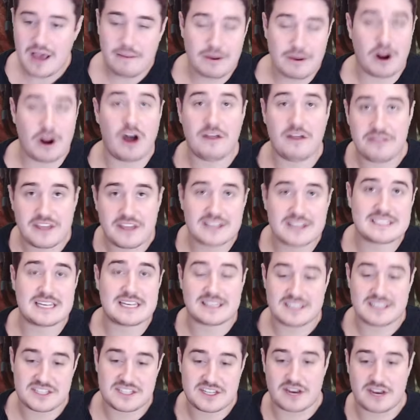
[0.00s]
But on things
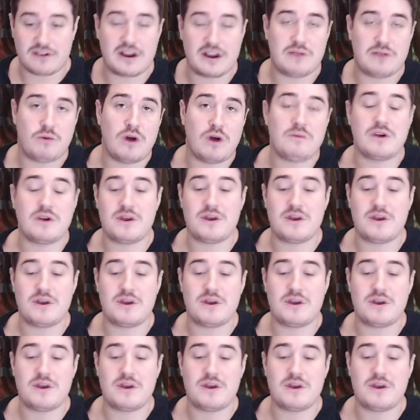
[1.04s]
like this Gear Raid 1, when you